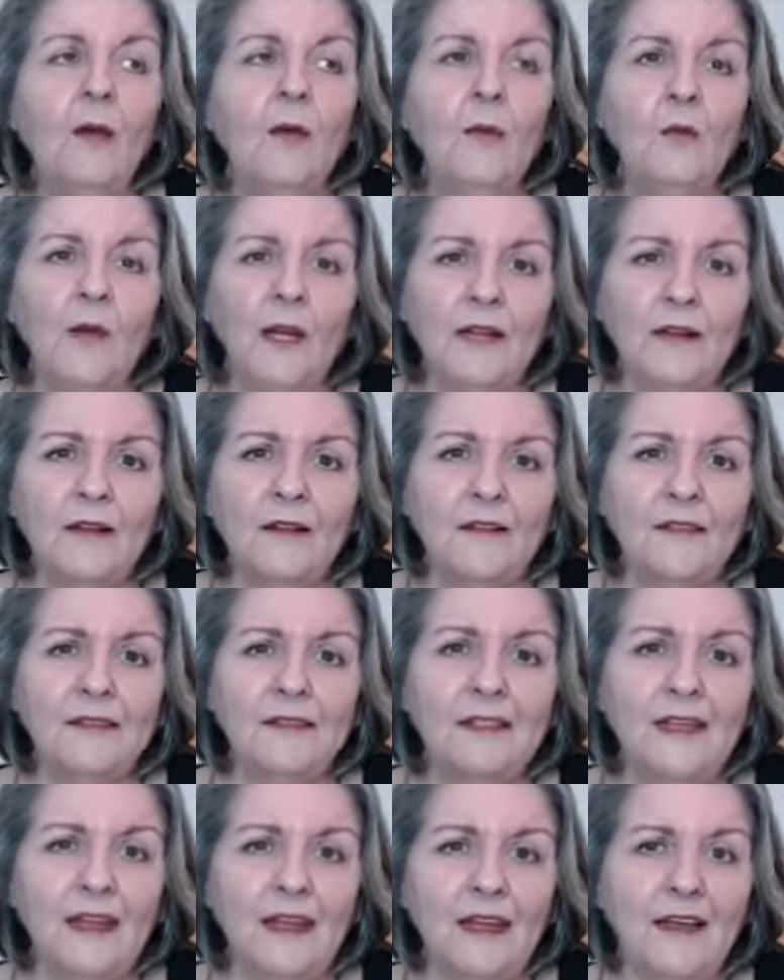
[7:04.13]
Well,
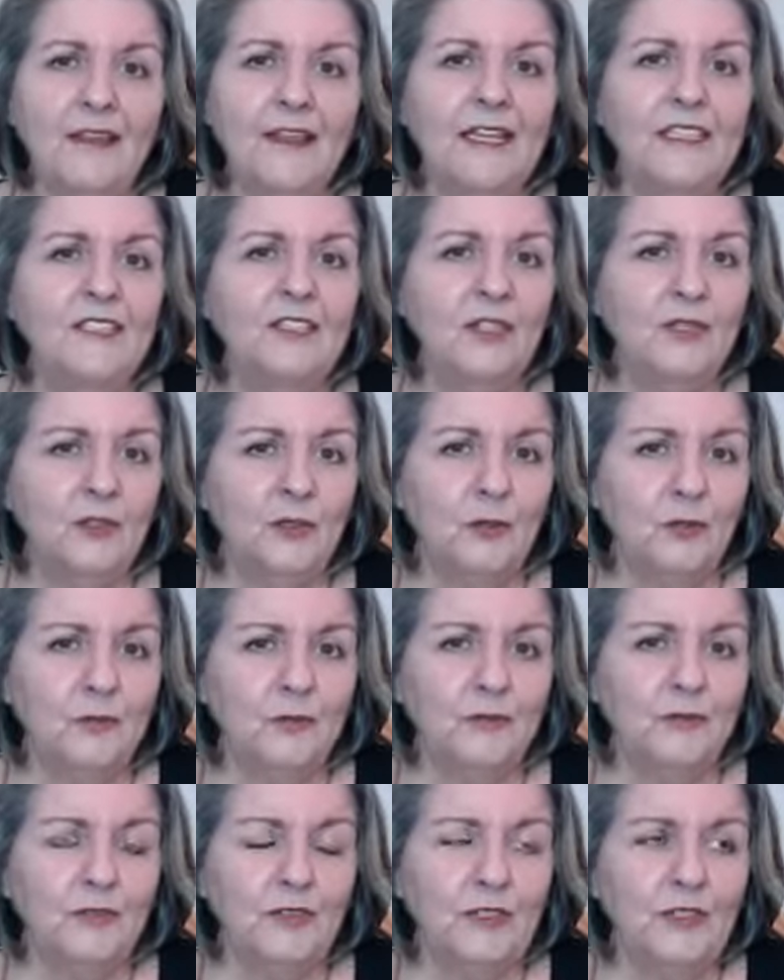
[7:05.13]
yeah, they do,
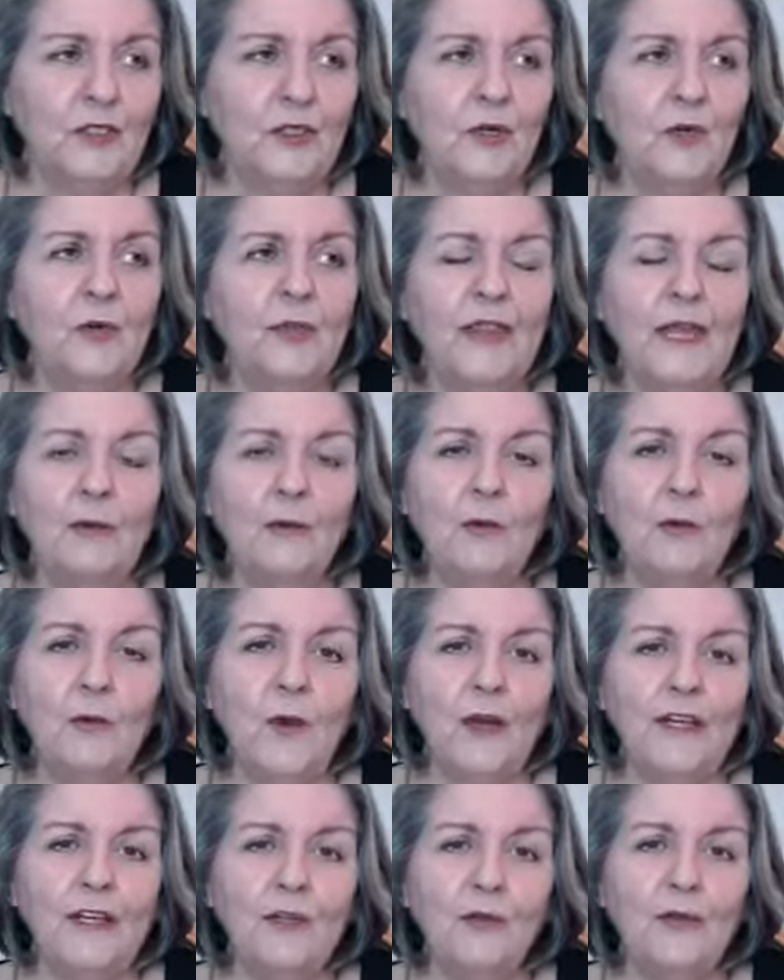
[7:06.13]
and they were
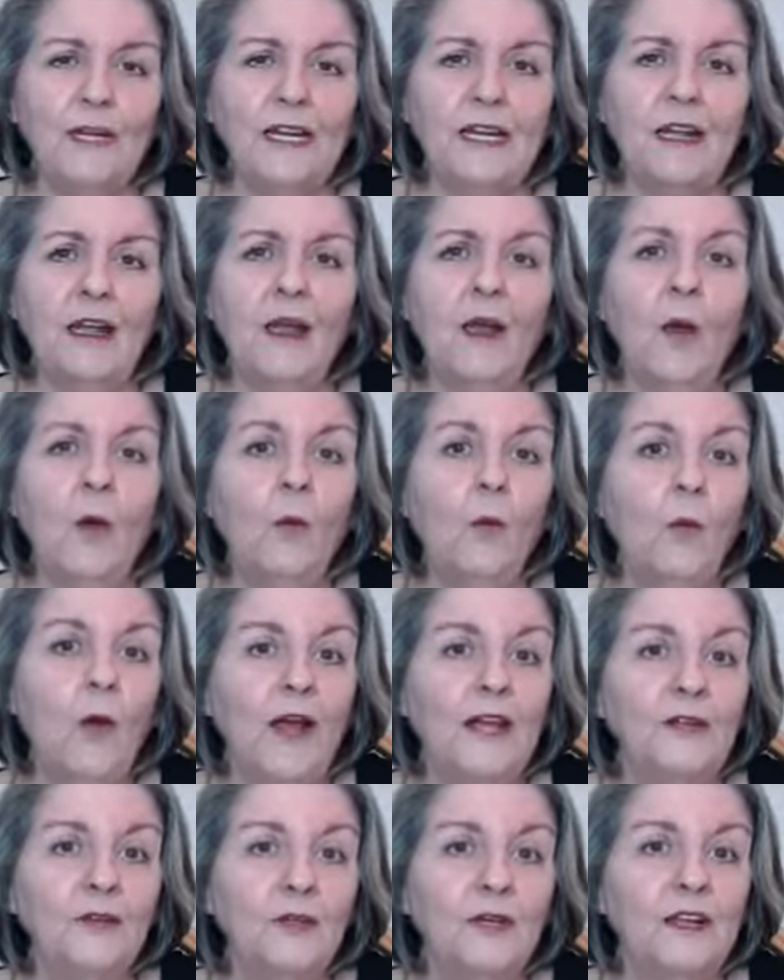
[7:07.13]
wondering
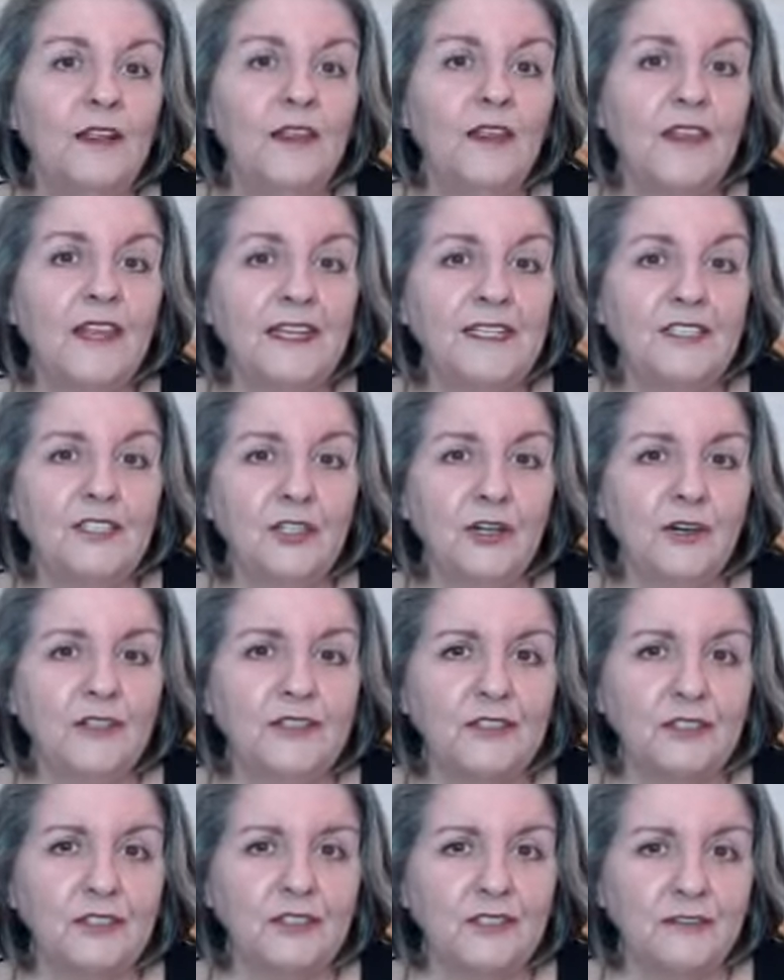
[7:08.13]
why couldn't they
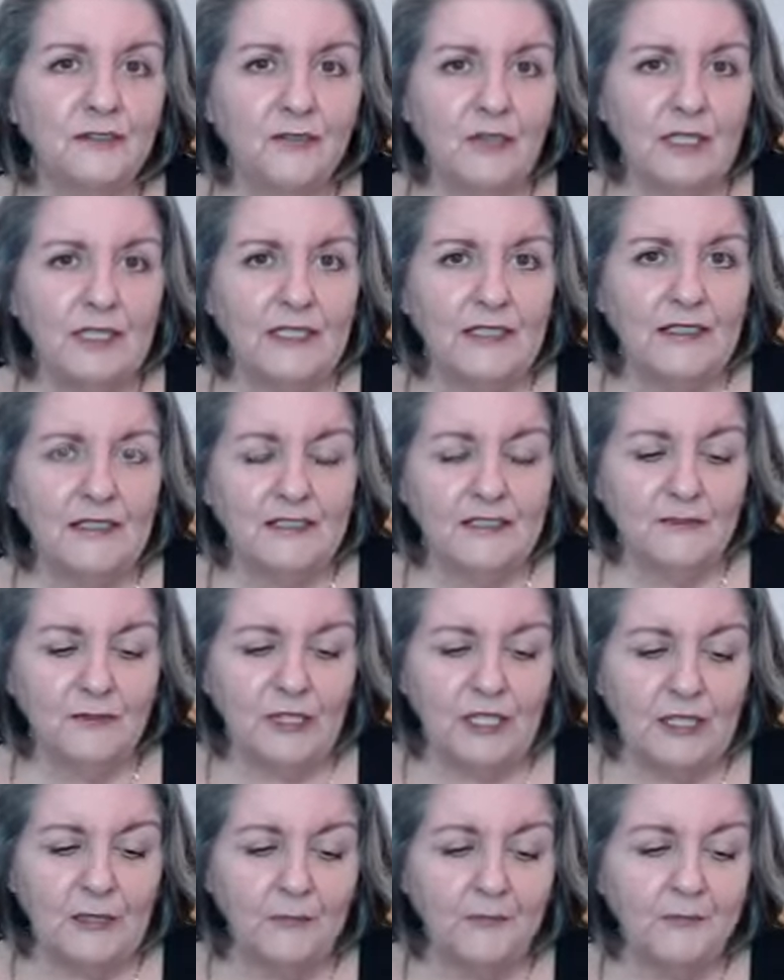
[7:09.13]
charge a convenience
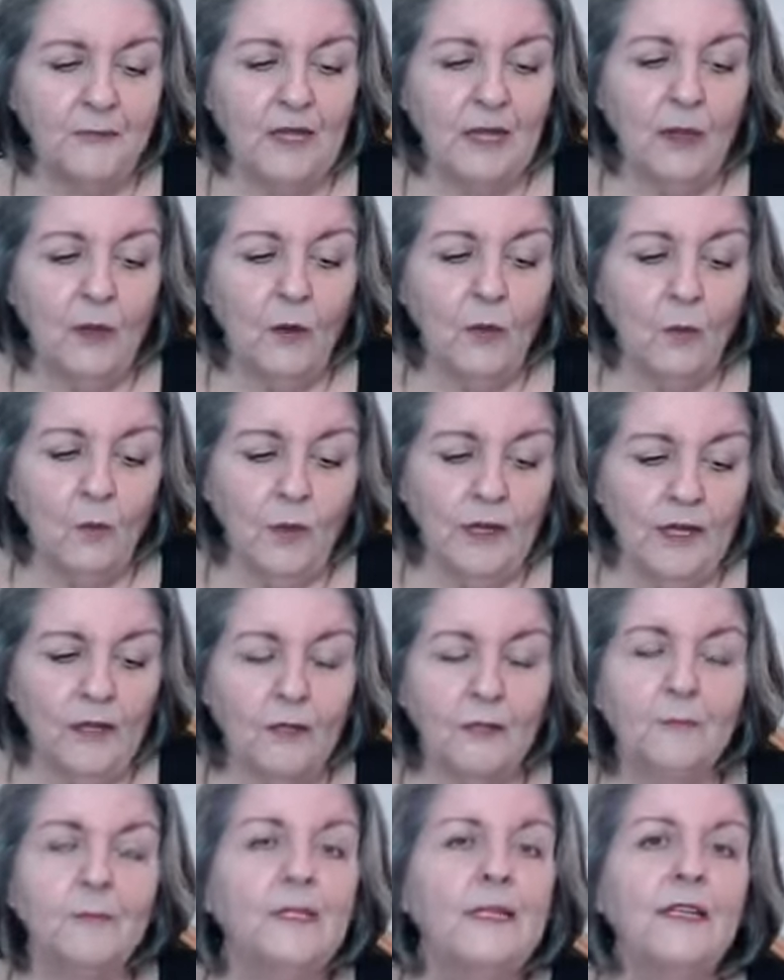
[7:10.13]
fee?
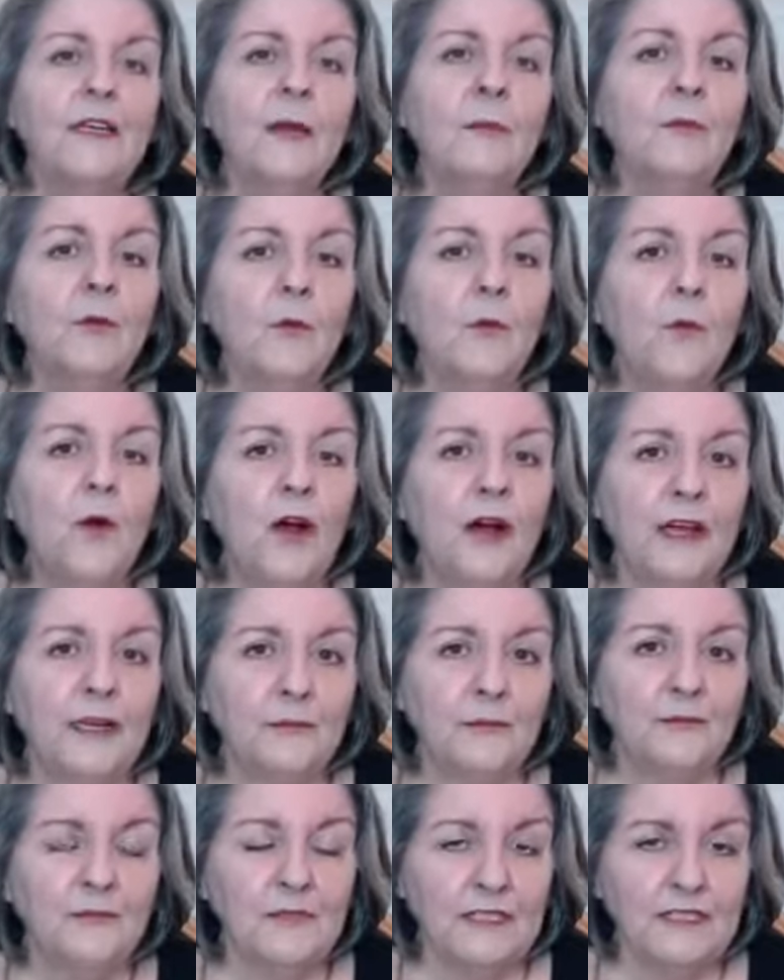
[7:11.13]
Well, number
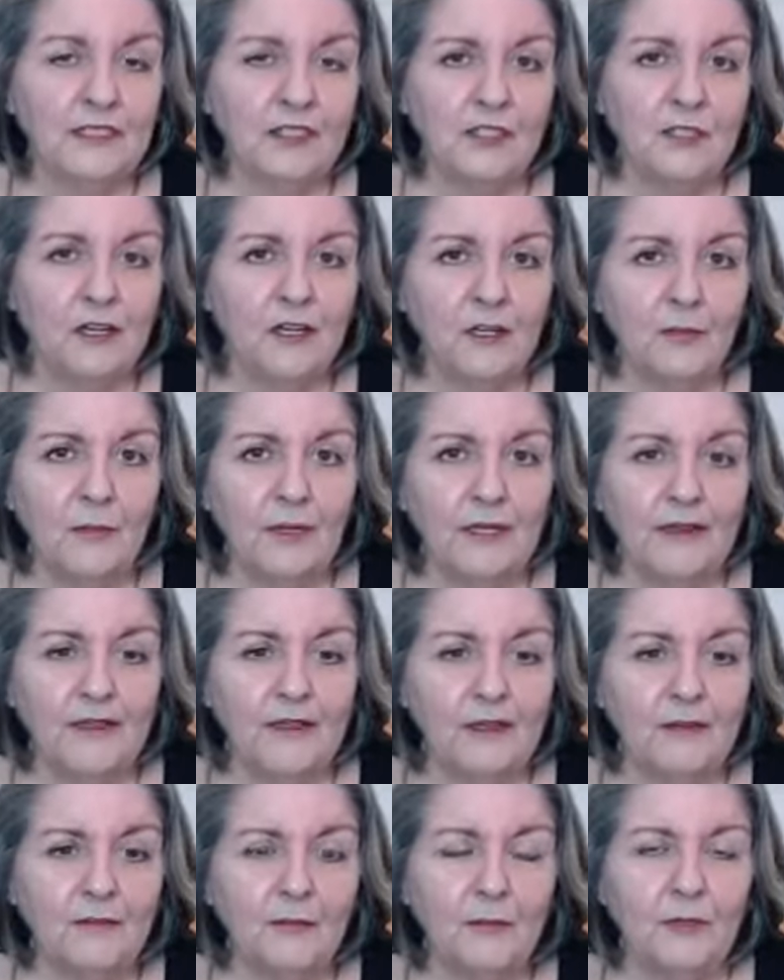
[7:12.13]
one, let's talk about the
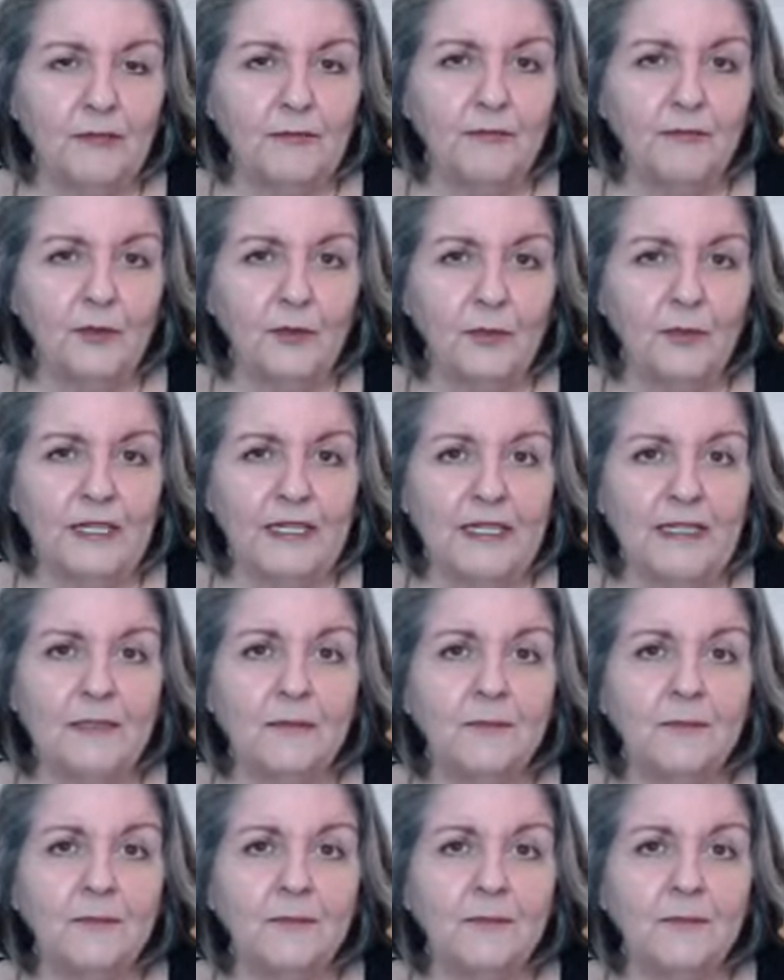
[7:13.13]
government for a minute.